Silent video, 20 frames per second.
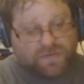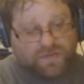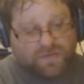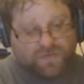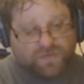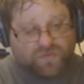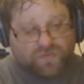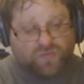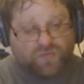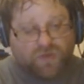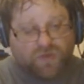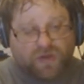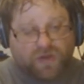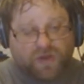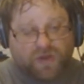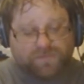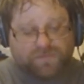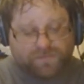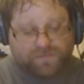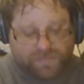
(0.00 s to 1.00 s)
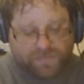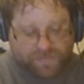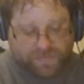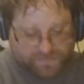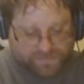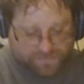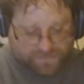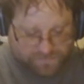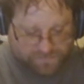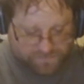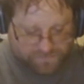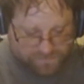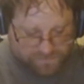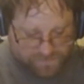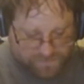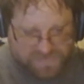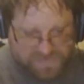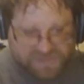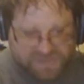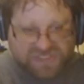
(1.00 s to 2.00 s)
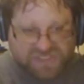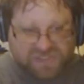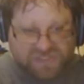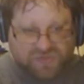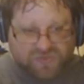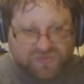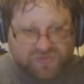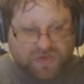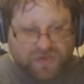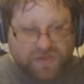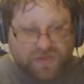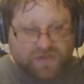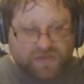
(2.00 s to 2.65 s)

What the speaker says: welcome to